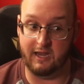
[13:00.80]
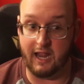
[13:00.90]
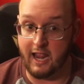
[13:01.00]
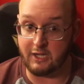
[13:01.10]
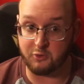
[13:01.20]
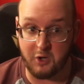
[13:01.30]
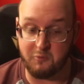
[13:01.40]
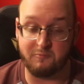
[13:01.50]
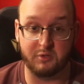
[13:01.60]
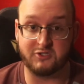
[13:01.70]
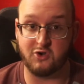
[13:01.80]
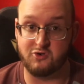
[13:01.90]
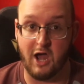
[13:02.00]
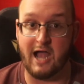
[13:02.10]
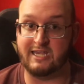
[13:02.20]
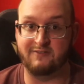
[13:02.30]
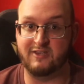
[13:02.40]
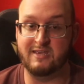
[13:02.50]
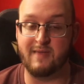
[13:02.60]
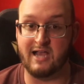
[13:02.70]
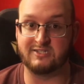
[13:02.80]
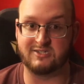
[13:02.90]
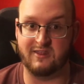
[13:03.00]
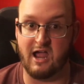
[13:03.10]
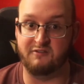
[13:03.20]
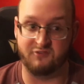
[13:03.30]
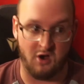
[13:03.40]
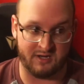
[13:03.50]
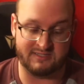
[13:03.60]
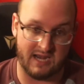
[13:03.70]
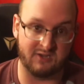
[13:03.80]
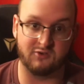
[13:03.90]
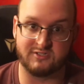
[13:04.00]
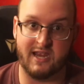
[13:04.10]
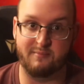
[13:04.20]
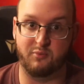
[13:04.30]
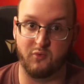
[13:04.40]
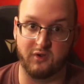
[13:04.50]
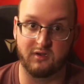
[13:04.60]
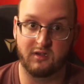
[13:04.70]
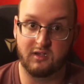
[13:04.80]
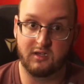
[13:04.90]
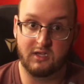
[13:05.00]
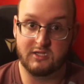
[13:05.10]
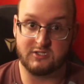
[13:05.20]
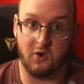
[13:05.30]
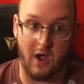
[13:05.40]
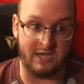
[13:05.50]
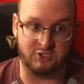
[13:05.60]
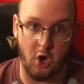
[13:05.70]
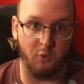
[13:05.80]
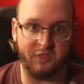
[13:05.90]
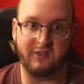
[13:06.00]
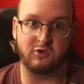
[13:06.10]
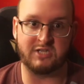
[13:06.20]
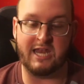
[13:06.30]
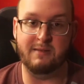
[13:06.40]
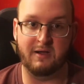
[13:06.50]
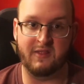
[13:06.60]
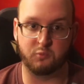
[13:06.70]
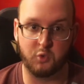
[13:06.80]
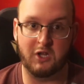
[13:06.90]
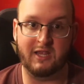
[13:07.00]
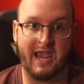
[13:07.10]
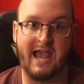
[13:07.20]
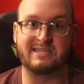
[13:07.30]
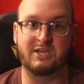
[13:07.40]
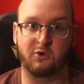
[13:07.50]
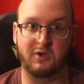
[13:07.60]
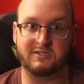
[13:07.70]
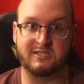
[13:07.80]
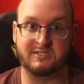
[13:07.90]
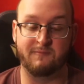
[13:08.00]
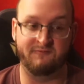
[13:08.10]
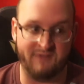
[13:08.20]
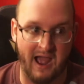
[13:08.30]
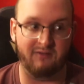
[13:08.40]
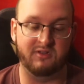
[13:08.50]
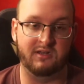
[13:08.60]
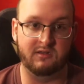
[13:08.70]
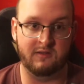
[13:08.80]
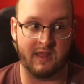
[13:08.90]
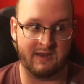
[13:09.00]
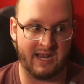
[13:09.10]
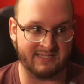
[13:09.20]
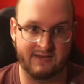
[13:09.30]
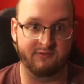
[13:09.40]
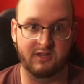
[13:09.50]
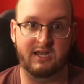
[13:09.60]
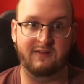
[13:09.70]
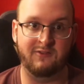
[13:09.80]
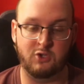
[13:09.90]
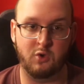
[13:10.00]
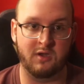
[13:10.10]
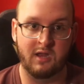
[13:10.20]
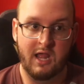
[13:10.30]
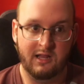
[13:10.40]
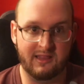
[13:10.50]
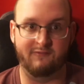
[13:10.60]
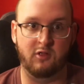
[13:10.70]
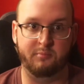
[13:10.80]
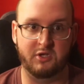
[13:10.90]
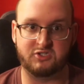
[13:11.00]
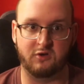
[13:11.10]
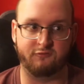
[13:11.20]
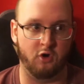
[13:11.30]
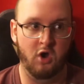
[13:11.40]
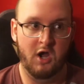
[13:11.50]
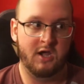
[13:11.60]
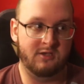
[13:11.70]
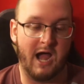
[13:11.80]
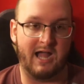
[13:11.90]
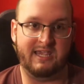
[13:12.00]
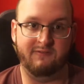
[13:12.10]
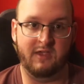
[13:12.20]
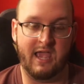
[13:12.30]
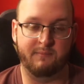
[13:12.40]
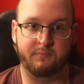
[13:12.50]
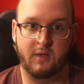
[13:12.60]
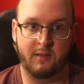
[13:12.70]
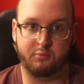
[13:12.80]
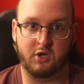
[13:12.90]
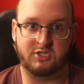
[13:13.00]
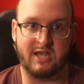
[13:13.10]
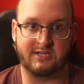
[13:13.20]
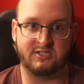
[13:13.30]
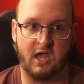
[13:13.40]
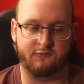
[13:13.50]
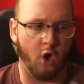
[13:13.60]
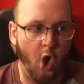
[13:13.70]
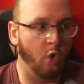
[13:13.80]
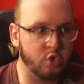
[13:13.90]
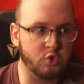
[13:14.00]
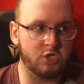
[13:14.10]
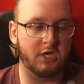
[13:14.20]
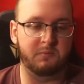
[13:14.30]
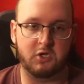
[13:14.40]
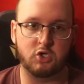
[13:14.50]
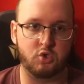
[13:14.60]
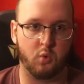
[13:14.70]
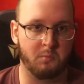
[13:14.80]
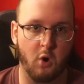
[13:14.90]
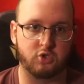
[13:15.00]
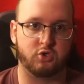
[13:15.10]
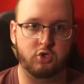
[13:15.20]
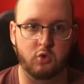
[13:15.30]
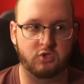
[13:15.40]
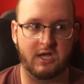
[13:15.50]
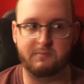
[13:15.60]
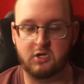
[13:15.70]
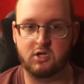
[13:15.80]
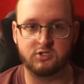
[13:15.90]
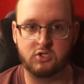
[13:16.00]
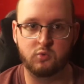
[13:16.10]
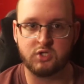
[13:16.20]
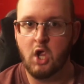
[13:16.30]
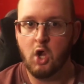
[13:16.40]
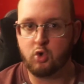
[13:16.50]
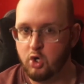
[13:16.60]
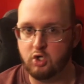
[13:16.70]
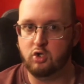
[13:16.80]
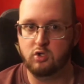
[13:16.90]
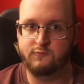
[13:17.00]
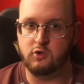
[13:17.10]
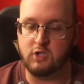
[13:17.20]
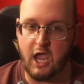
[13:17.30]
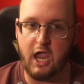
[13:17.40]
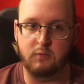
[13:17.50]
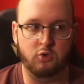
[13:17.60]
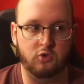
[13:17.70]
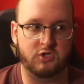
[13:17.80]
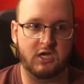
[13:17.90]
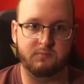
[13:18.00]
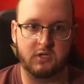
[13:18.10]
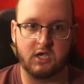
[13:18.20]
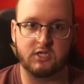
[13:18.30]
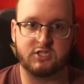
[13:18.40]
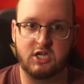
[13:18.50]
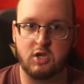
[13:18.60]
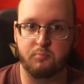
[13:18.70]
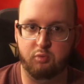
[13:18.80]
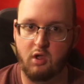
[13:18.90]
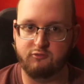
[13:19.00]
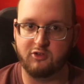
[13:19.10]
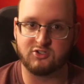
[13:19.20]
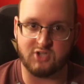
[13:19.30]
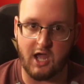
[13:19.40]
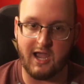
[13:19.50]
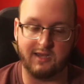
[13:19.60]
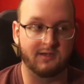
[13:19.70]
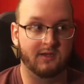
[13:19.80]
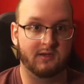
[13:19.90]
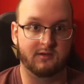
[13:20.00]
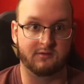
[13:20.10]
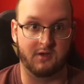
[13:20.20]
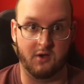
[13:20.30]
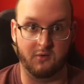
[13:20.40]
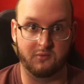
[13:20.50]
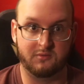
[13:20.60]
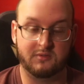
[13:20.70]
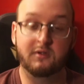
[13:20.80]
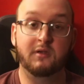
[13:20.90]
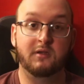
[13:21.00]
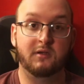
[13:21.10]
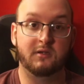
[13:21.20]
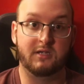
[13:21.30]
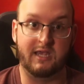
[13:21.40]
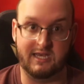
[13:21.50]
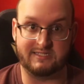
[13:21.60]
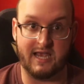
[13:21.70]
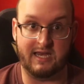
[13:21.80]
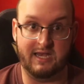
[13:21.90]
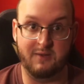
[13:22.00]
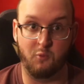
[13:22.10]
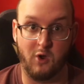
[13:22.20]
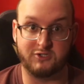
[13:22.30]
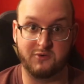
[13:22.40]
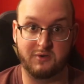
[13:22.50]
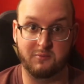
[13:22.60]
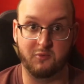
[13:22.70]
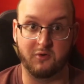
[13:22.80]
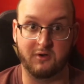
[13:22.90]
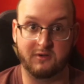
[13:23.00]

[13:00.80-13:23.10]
and agree with Blizzard not giving him access to the alpha on a technical standpoint. So I don't think there's anybody that really has any criticism valid and that, that has any validity that you can level at Blizzard for not giving a, uh, uh, Preach access to the alpha. Oh, you did it because you were emotional. You did it because he was critical of your game. You did it because he didn't play for the side. No, he said he didn't want to anymore.